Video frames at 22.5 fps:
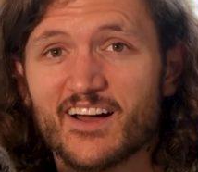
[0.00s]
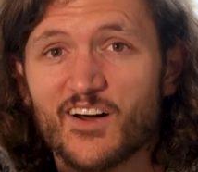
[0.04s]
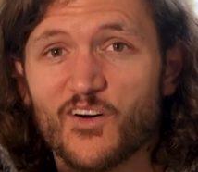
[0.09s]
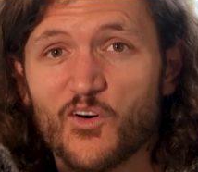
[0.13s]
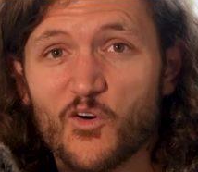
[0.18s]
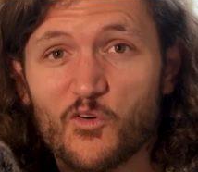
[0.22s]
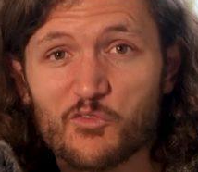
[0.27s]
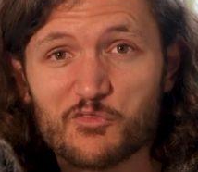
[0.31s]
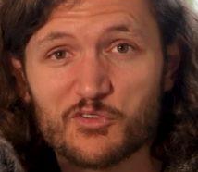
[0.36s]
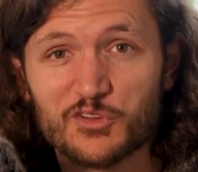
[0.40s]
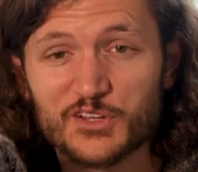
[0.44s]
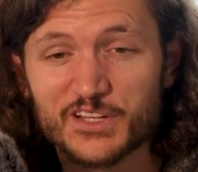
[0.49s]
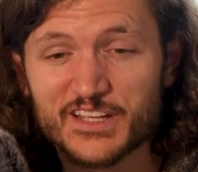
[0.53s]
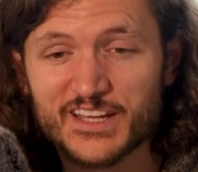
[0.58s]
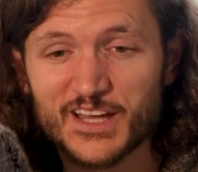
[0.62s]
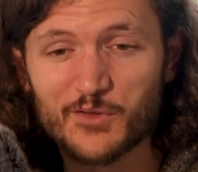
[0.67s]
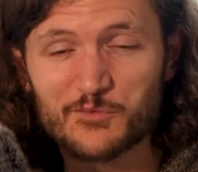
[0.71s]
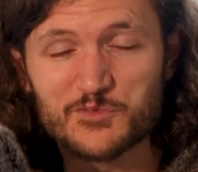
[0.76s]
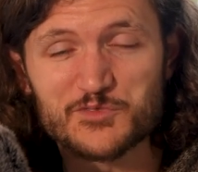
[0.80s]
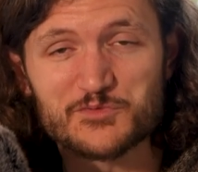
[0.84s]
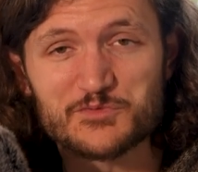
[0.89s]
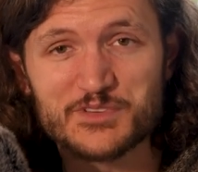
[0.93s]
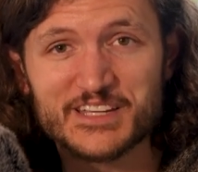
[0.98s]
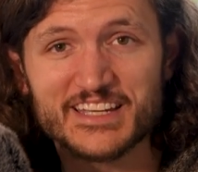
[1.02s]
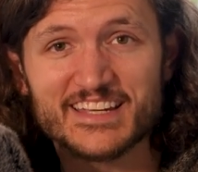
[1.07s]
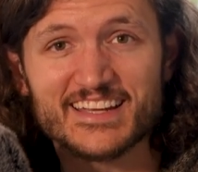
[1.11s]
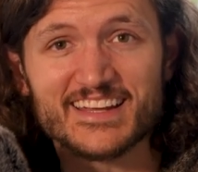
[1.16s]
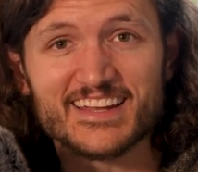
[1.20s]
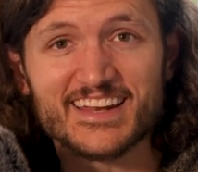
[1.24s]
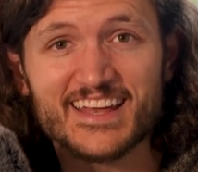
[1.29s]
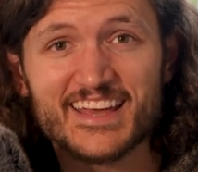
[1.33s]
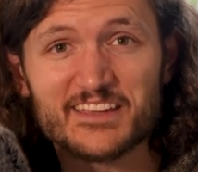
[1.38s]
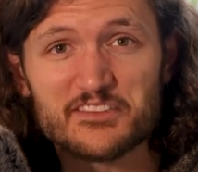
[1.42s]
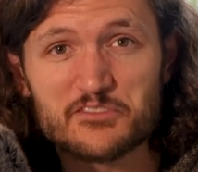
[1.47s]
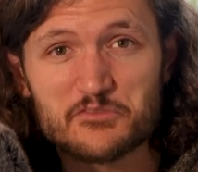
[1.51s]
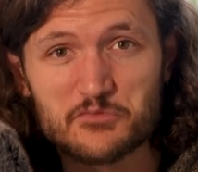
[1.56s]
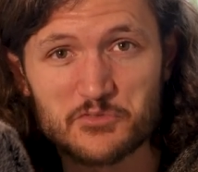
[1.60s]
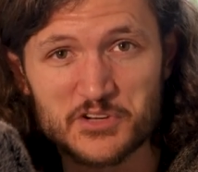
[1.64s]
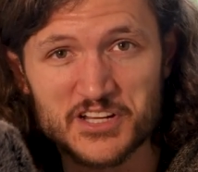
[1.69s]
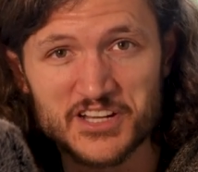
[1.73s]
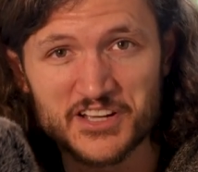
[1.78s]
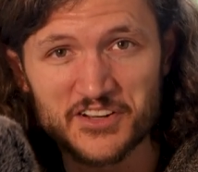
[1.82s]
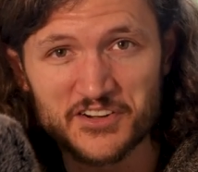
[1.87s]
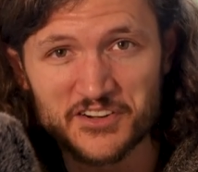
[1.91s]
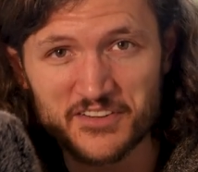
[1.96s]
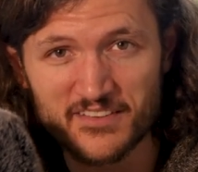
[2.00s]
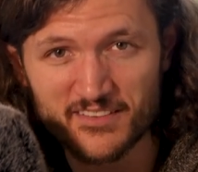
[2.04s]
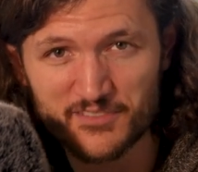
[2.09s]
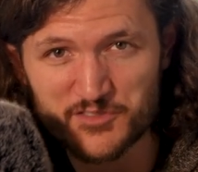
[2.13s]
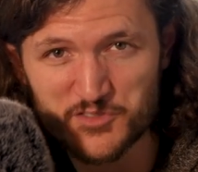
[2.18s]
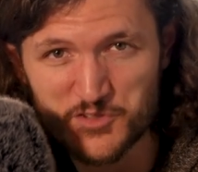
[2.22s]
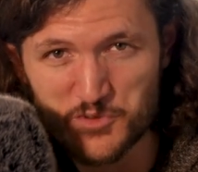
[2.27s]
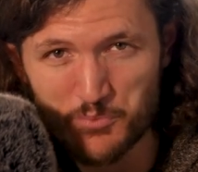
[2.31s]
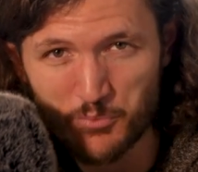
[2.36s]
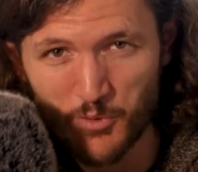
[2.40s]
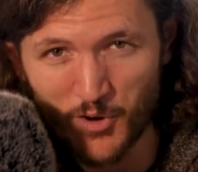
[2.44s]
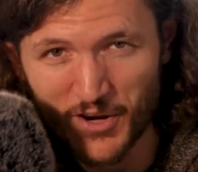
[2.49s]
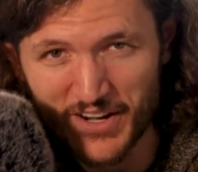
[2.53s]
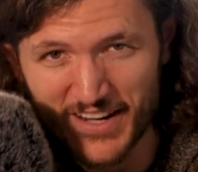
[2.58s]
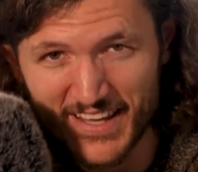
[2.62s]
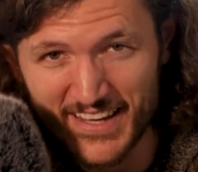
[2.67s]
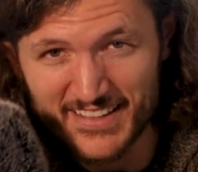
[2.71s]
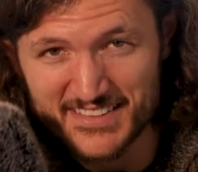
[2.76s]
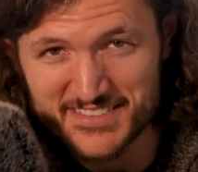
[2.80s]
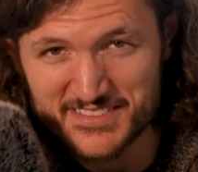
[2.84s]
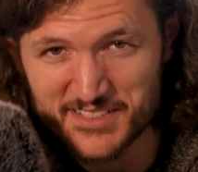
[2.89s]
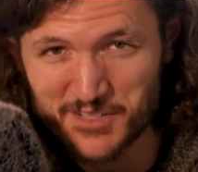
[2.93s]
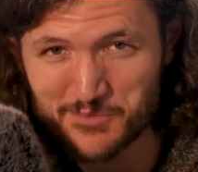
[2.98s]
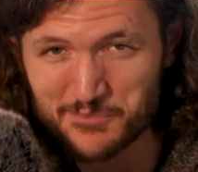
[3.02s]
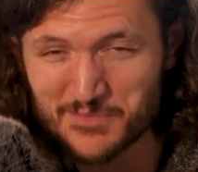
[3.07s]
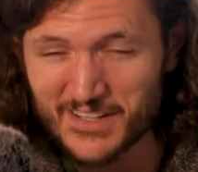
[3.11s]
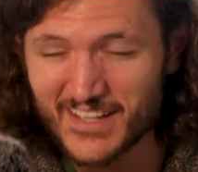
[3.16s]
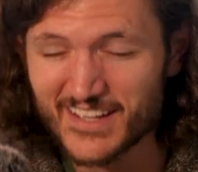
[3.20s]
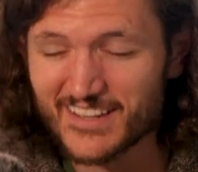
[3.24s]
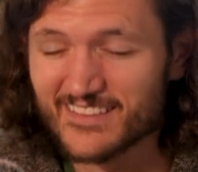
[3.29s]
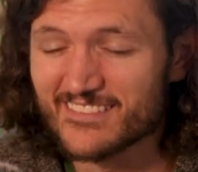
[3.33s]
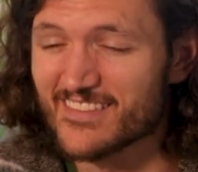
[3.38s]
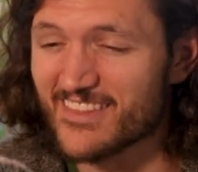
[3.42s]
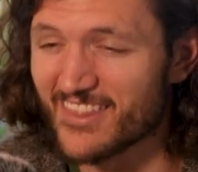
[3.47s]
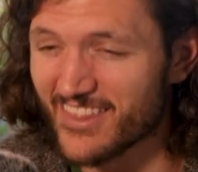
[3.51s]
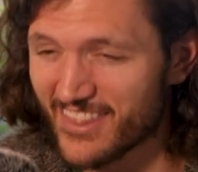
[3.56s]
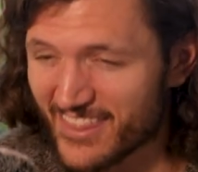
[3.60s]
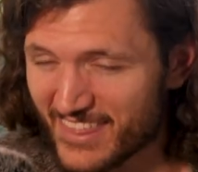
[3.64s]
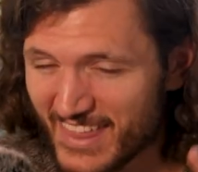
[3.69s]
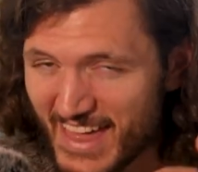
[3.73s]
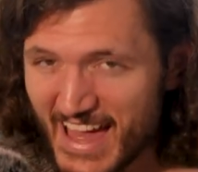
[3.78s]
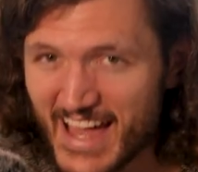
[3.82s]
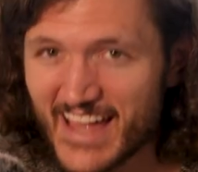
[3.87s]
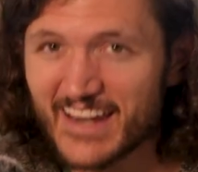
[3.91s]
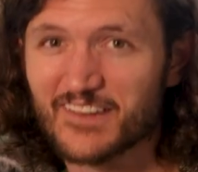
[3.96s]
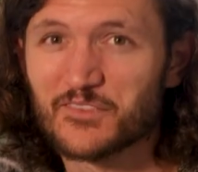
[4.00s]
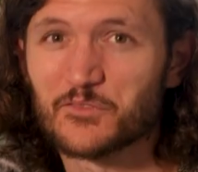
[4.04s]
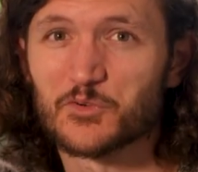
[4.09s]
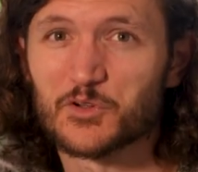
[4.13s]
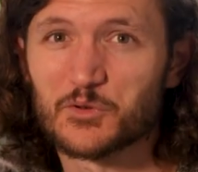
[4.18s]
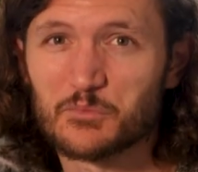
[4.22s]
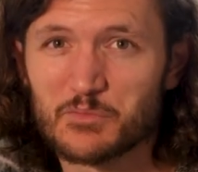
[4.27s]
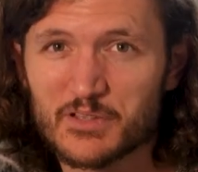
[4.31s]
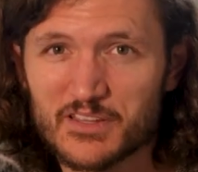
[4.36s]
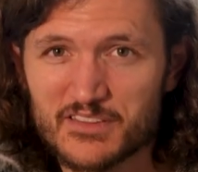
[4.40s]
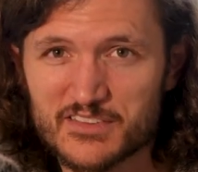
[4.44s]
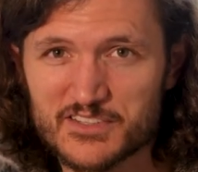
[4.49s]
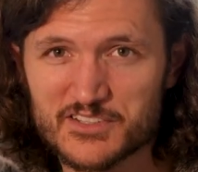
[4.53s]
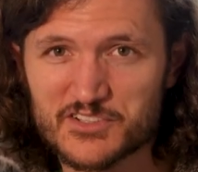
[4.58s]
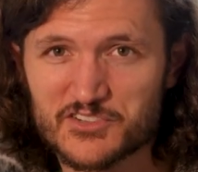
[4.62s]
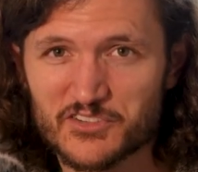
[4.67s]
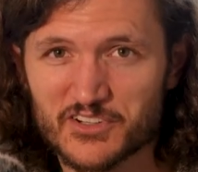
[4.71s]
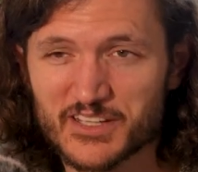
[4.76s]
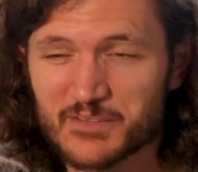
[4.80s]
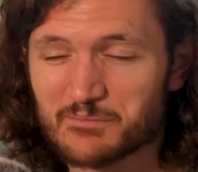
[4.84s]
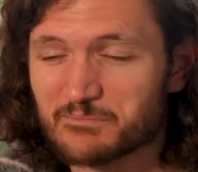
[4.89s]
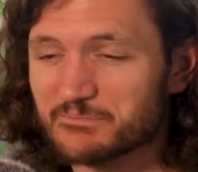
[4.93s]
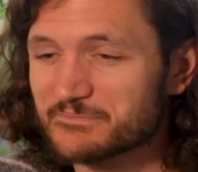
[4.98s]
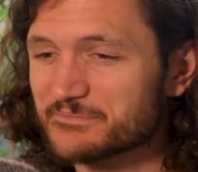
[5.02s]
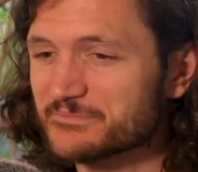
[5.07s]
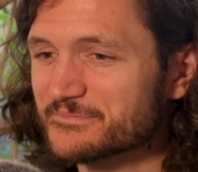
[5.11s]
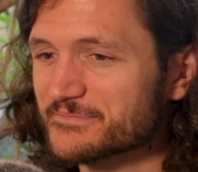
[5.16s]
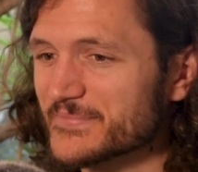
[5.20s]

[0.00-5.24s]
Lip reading: Hopefully helps me get a 300 f2.8 someday. That would be the dream.